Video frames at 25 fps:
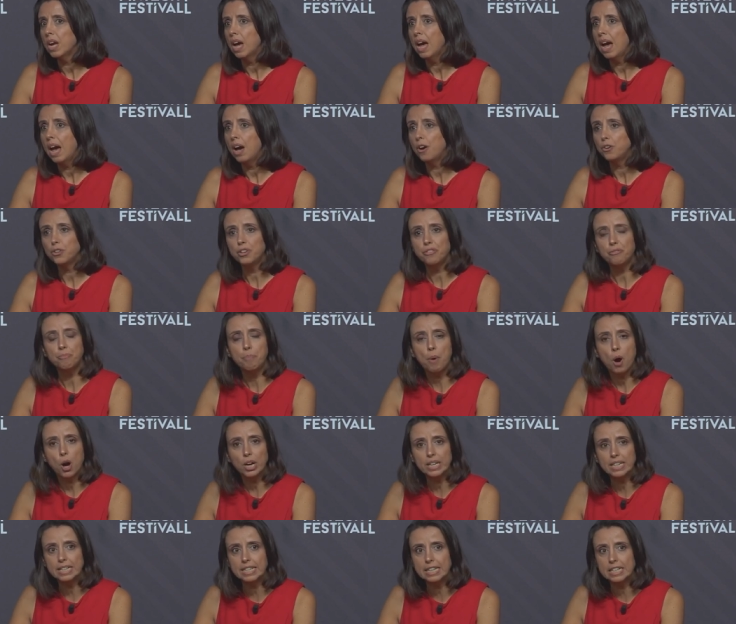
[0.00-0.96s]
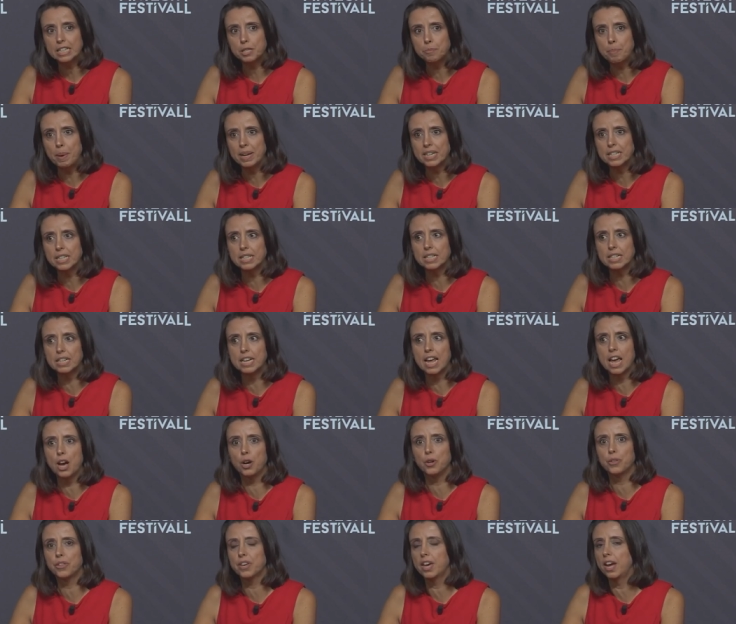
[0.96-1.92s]
Out-of-pocket expenses in
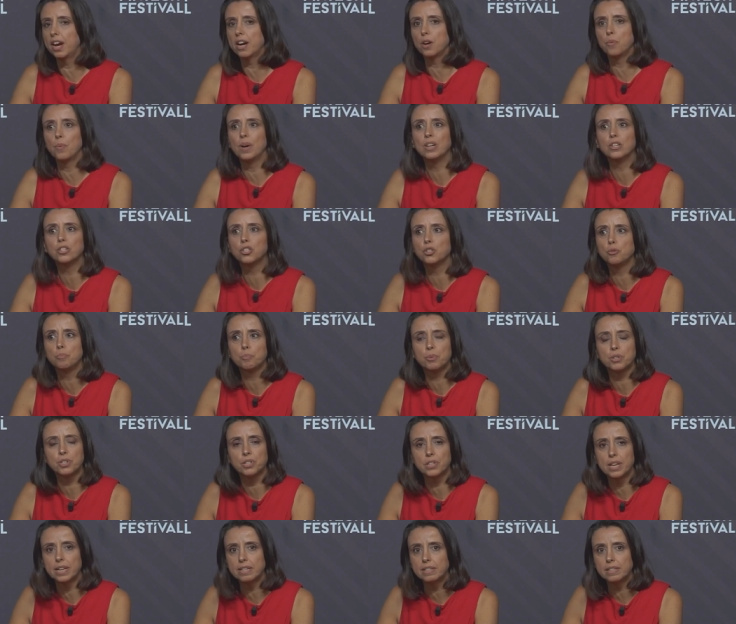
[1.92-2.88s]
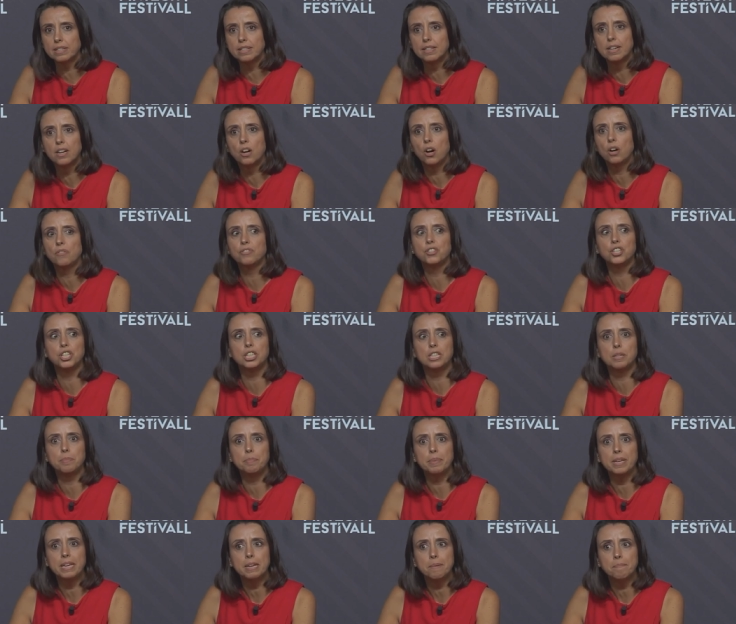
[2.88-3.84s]
healthcare around 2% of
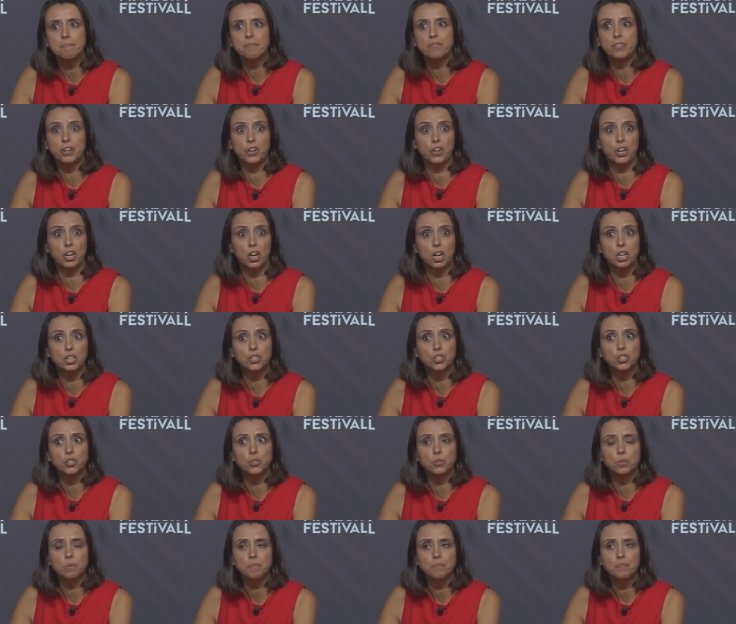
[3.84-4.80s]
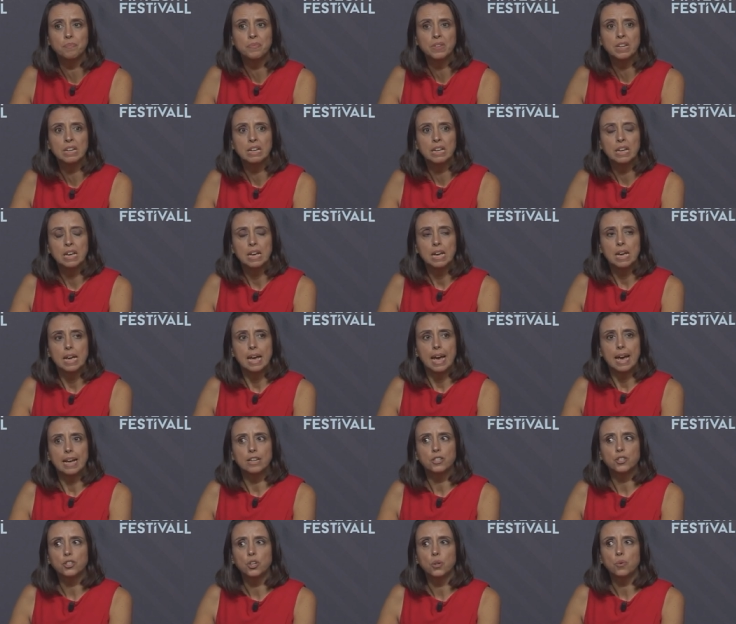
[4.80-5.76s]
GDP, very large too.
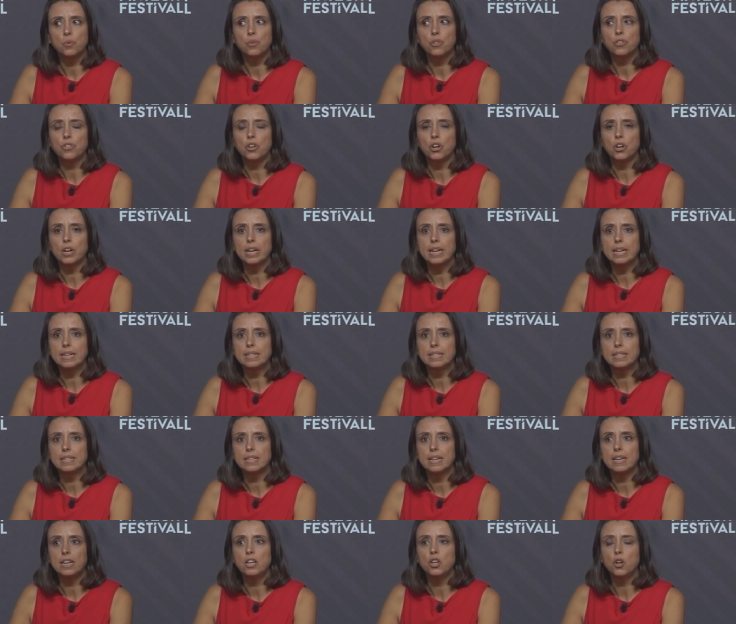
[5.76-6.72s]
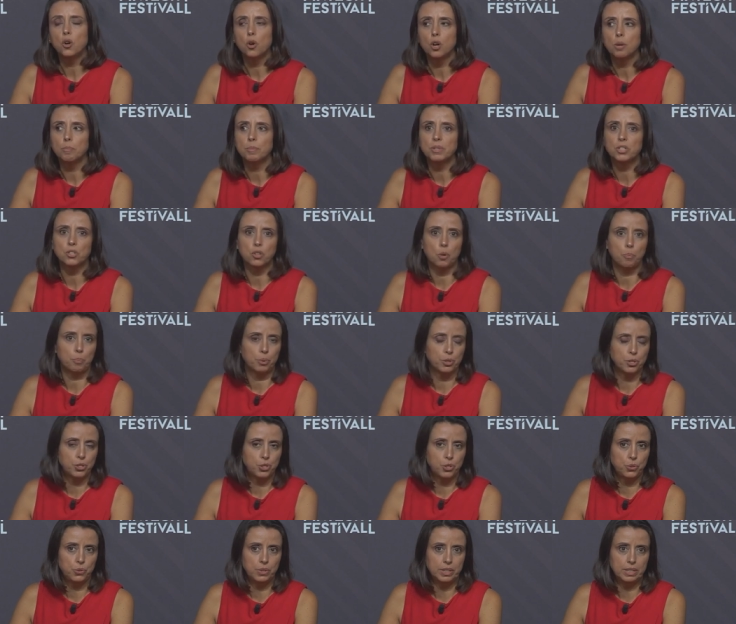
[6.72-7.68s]
And so there is enormous
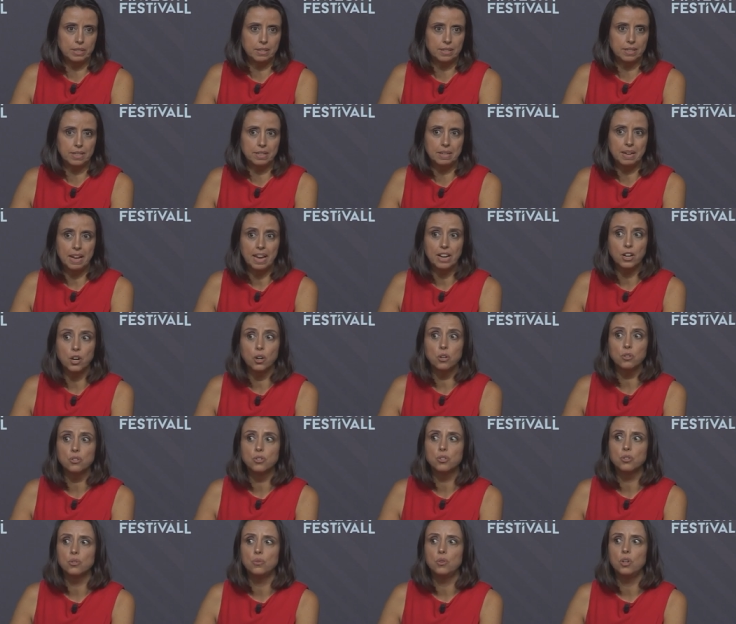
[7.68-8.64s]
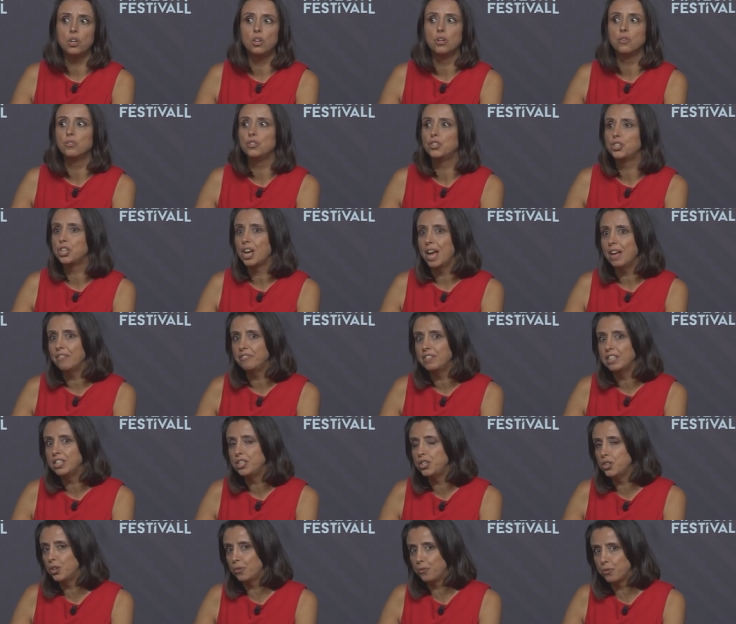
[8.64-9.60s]
opportunity and also
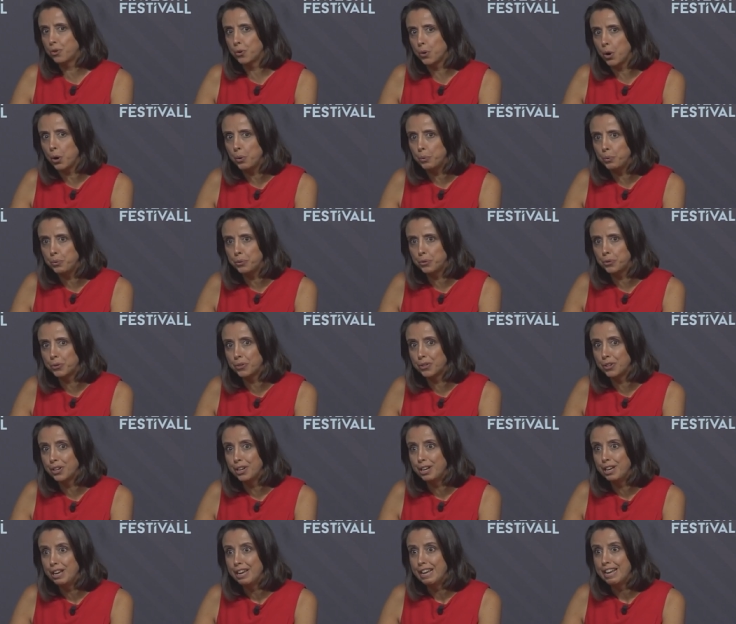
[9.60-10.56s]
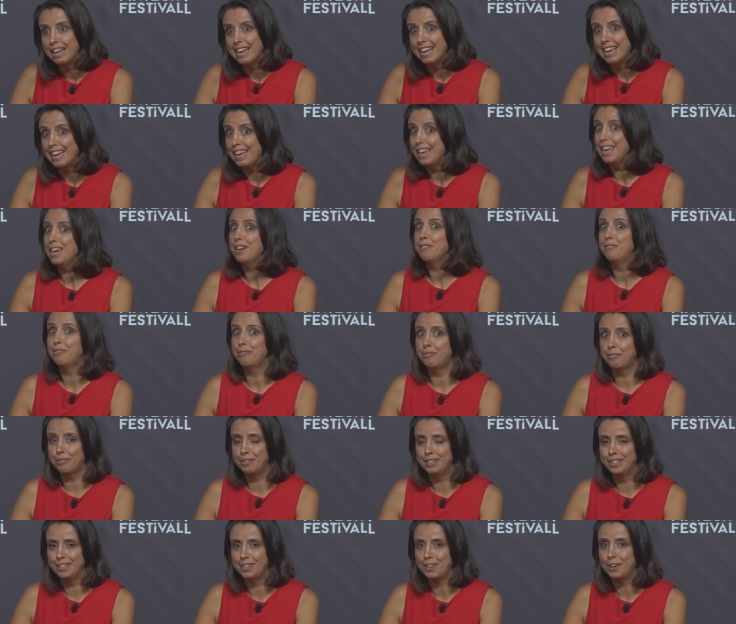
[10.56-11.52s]
longevity of growth
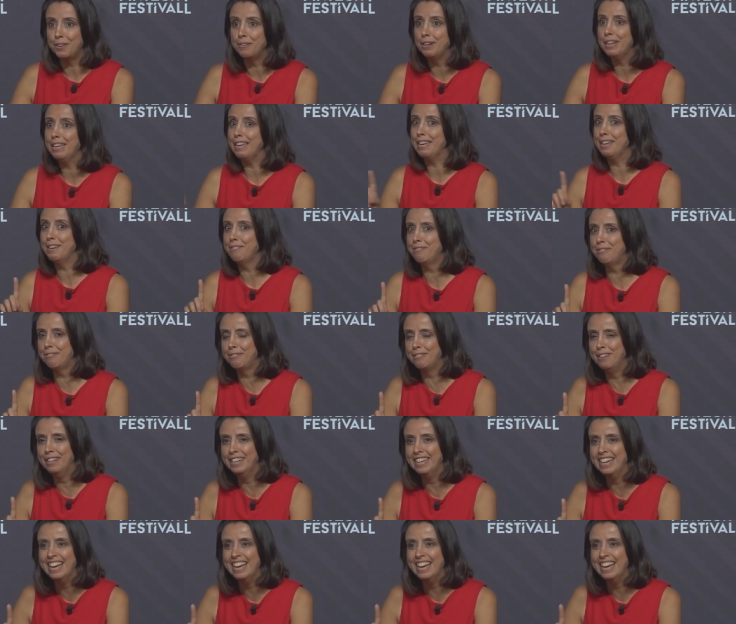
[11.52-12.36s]
if, only if,